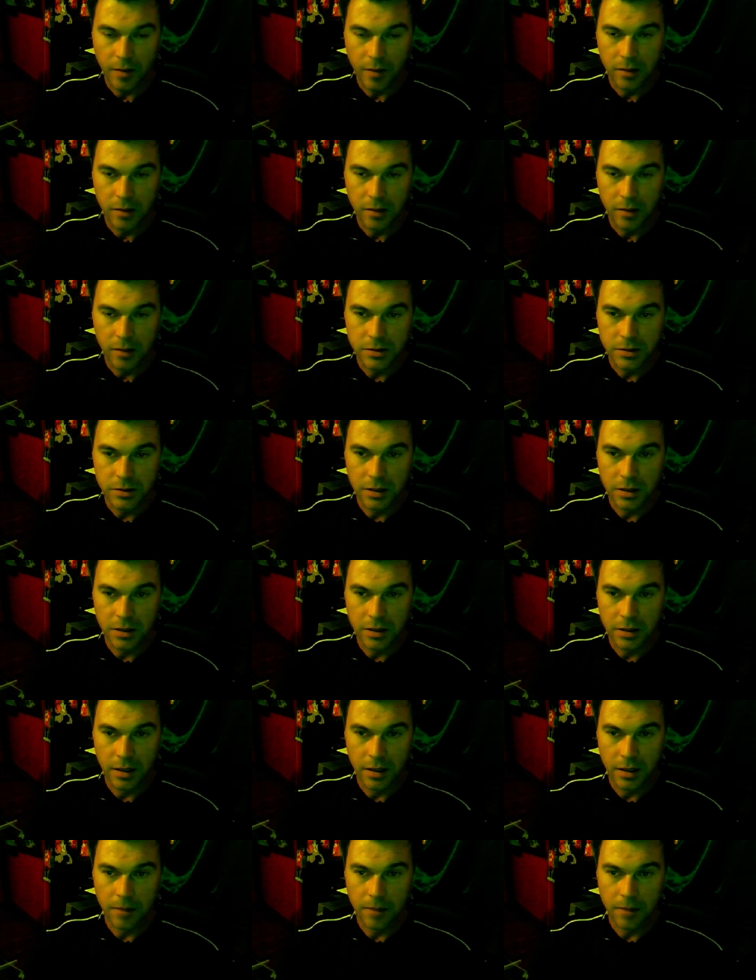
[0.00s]

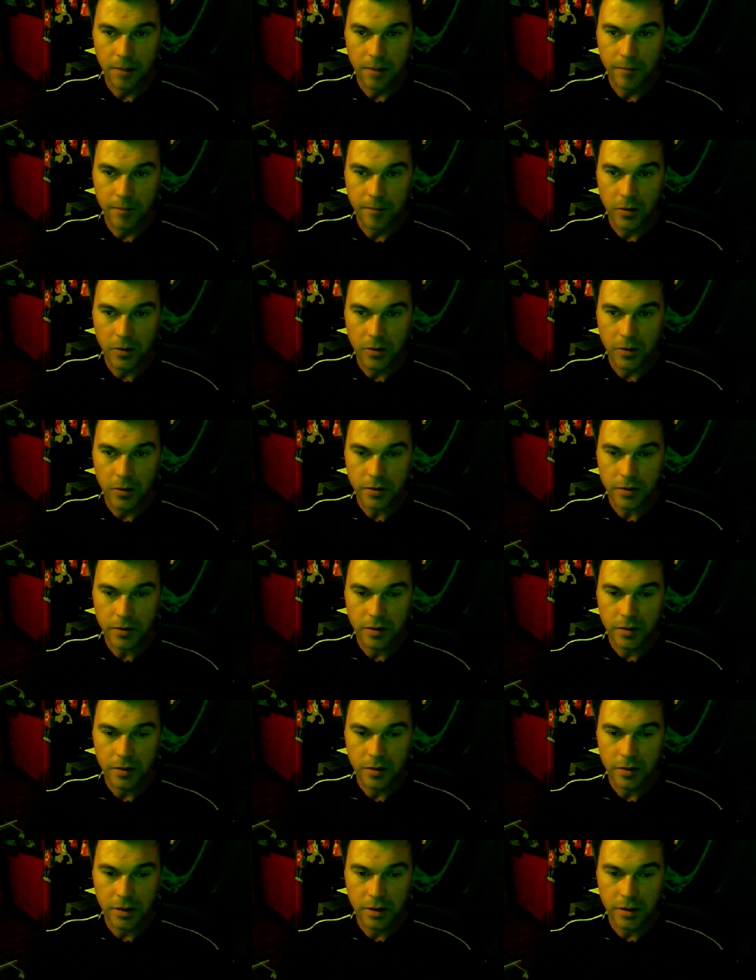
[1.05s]
Desire, earthly
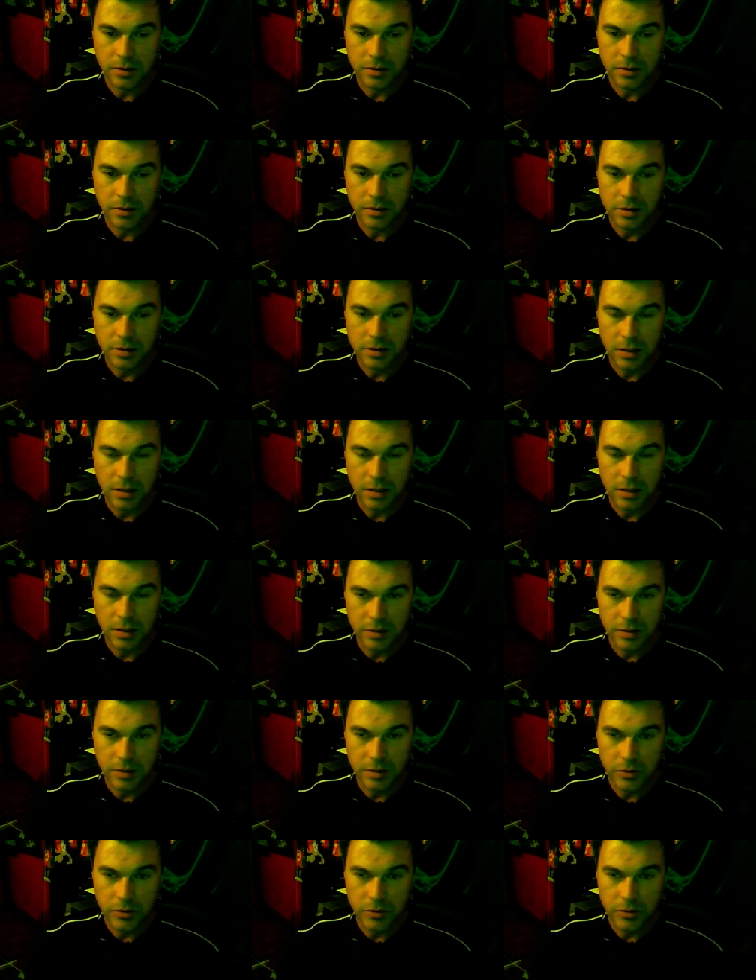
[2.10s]
things
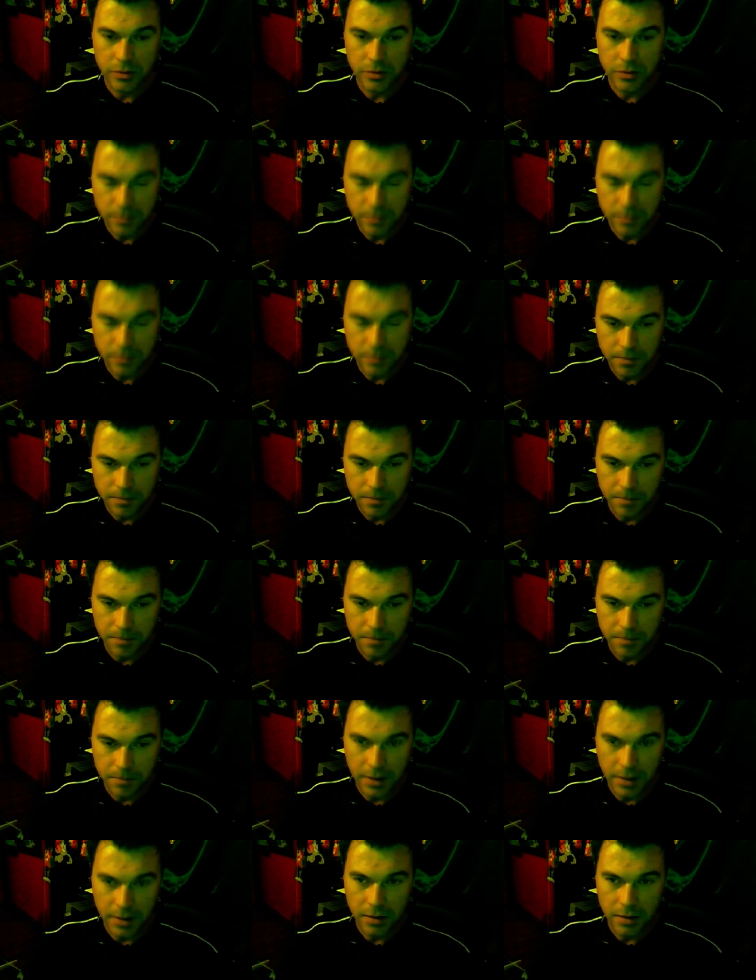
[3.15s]
seem to
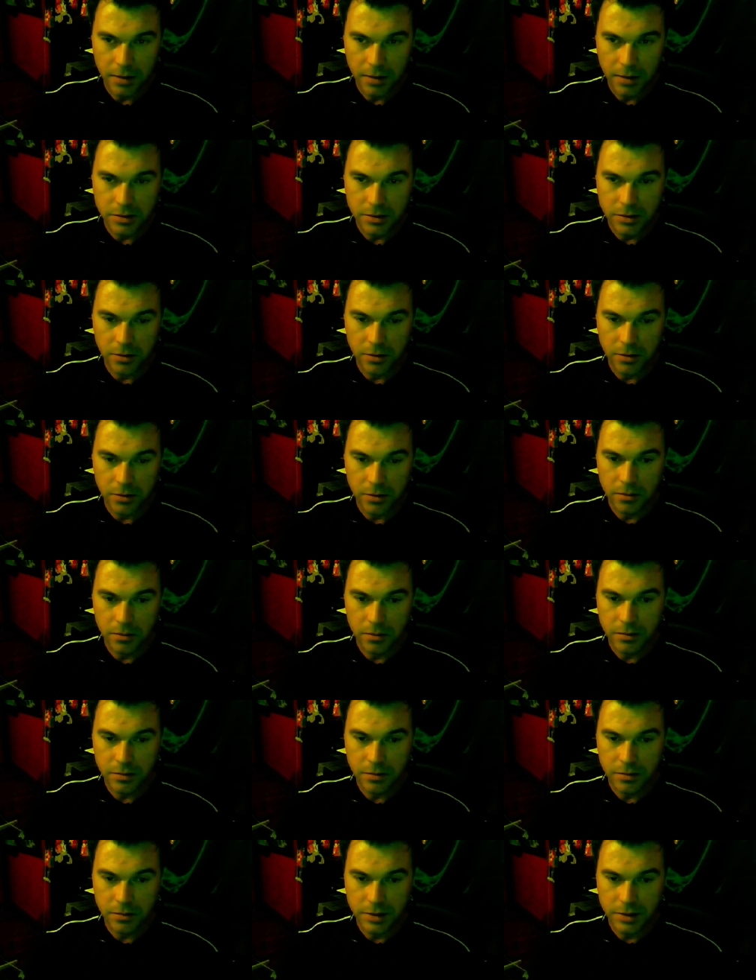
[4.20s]
make our soul
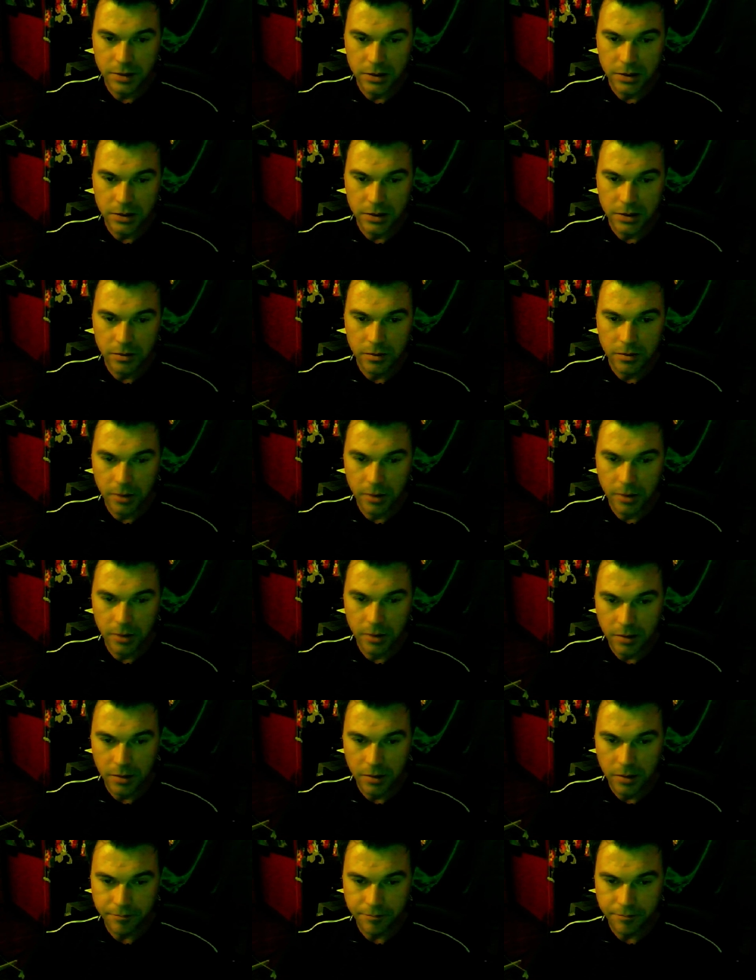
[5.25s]
sticky to the body
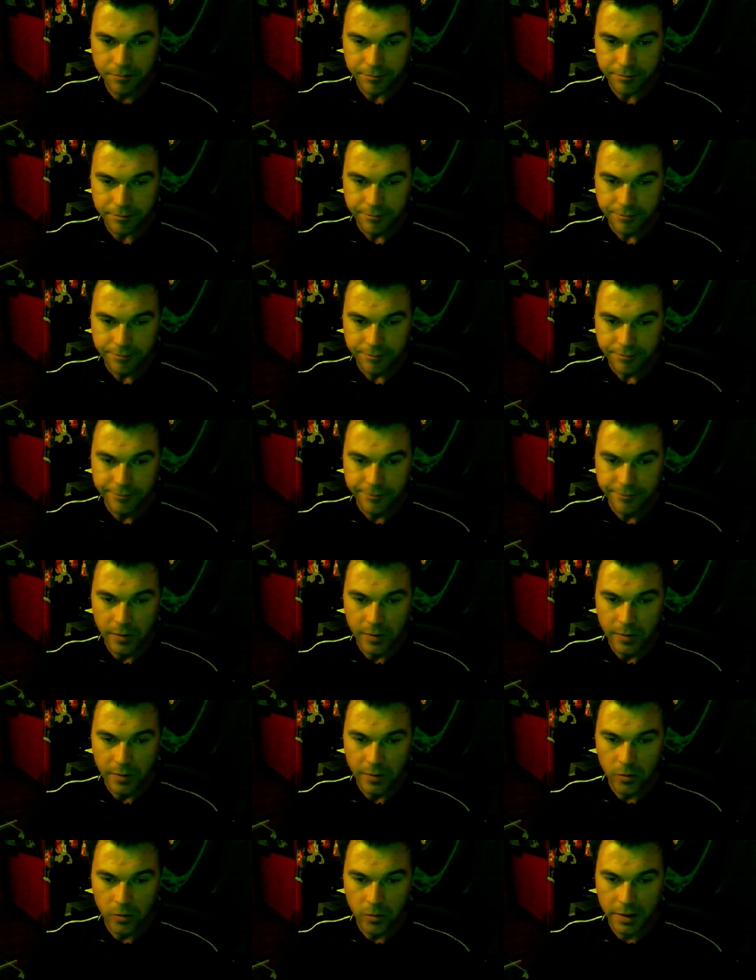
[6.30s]

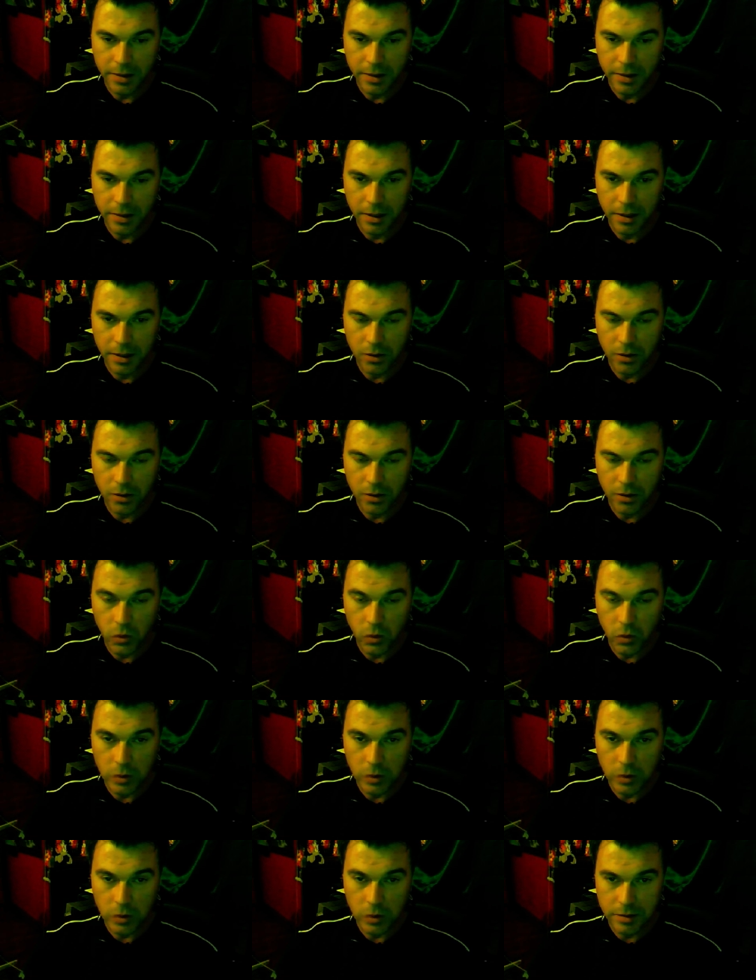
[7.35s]
or magnetic or
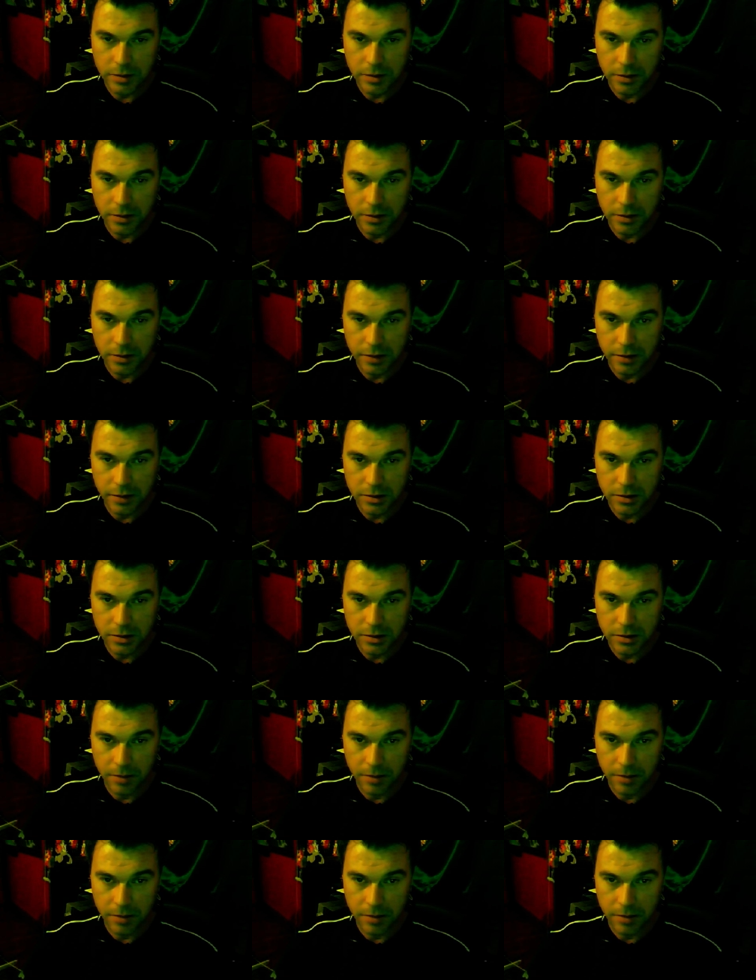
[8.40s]
something of that type.